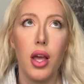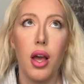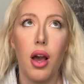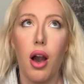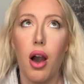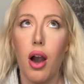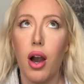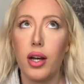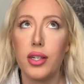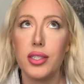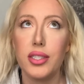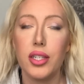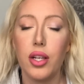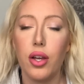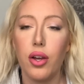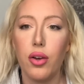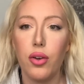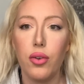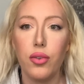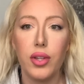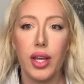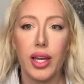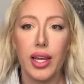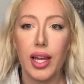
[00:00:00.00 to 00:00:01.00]

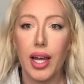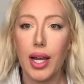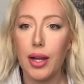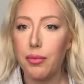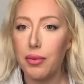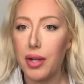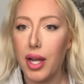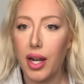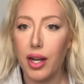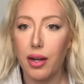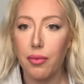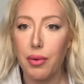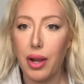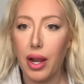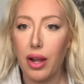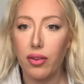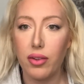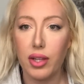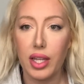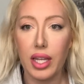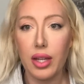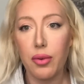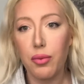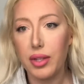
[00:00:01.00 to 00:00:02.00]
also like I'm not about
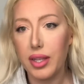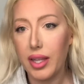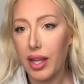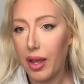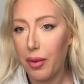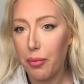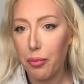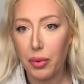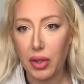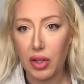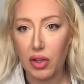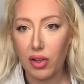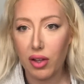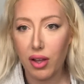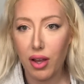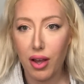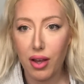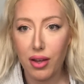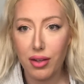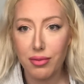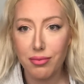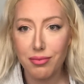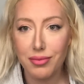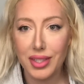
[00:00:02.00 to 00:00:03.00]
like when that bill
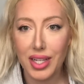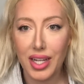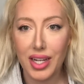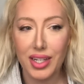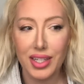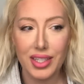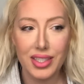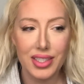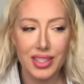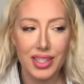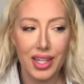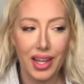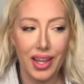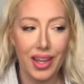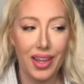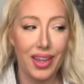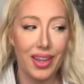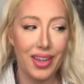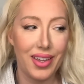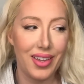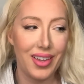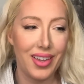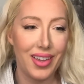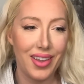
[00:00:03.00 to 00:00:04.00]
comes and it's like
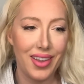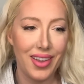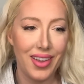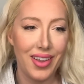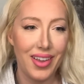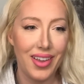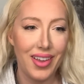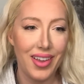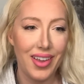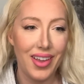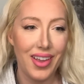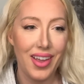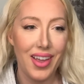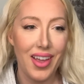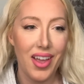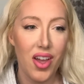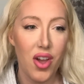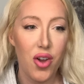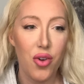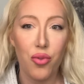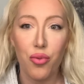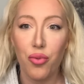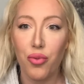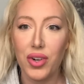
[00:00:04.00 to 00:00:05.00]

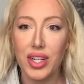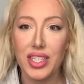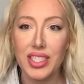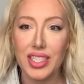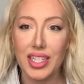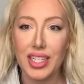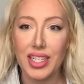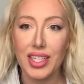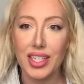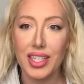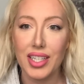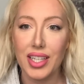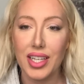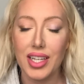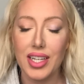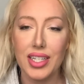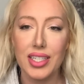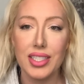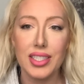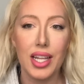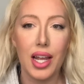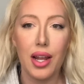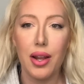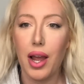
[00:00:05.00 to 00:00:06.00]

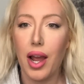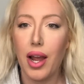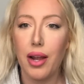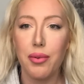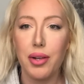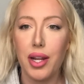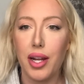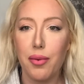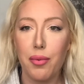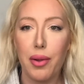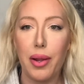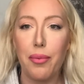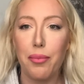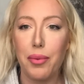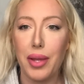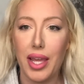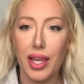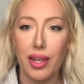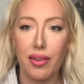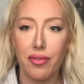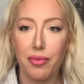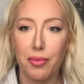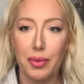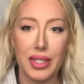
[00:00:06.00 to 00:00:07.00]
ridiculous. I'm not about
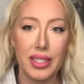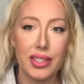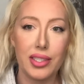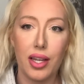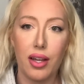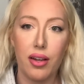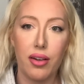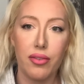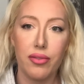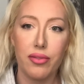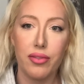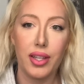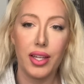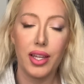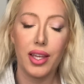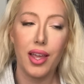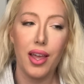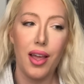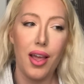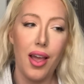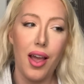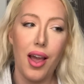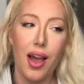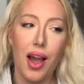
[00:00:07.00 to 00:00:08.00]
paying for myself. Like,
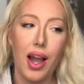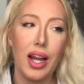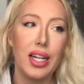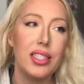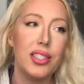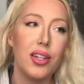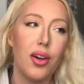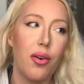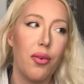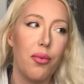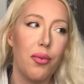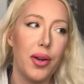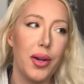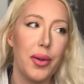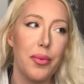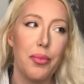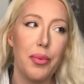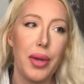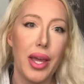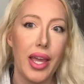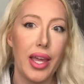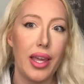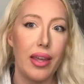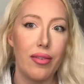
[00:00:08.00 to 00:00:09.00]
I don't want to
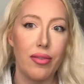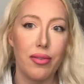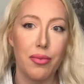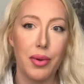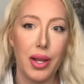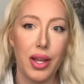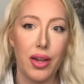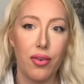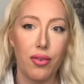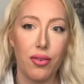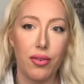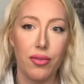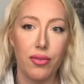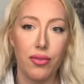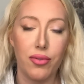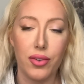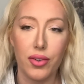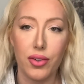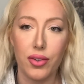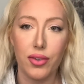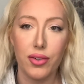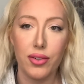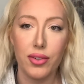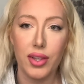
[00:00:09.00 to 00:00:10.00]
pay for my own
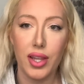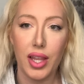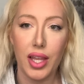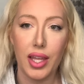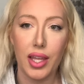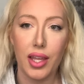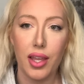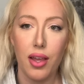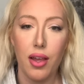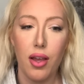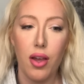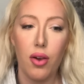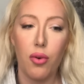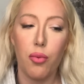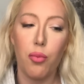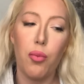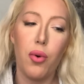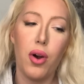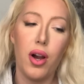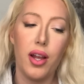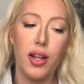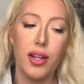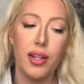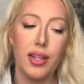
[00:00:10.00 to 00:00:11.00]
food. Like,
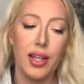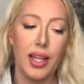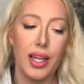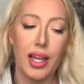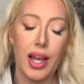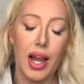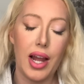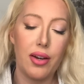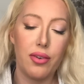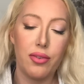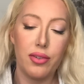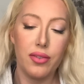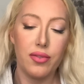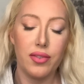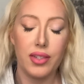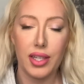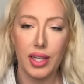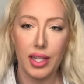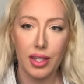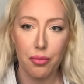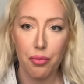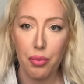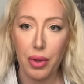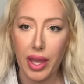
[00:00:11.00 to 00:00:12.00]
one, like I don't even
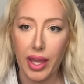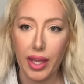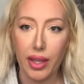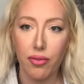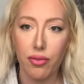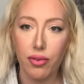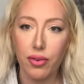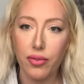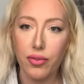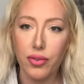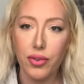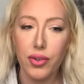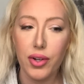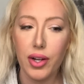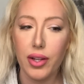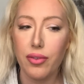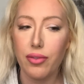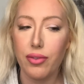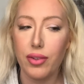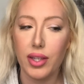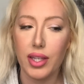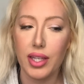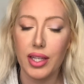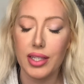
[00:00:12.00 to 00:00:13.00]
like paying for food. I
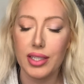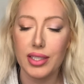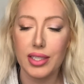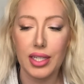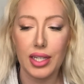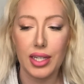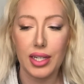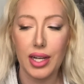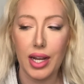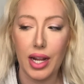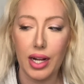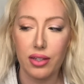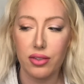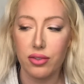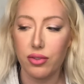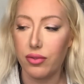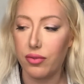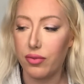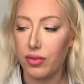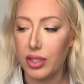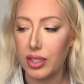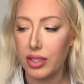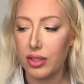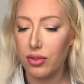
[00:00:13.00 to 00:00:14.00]
feel like it's like a natural
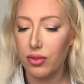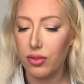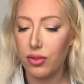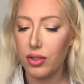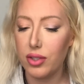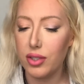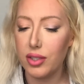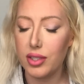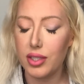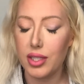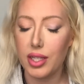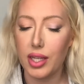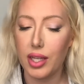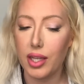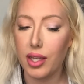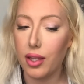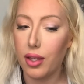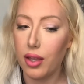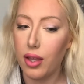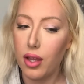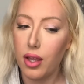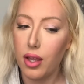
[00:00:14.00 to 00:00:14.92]
resource, like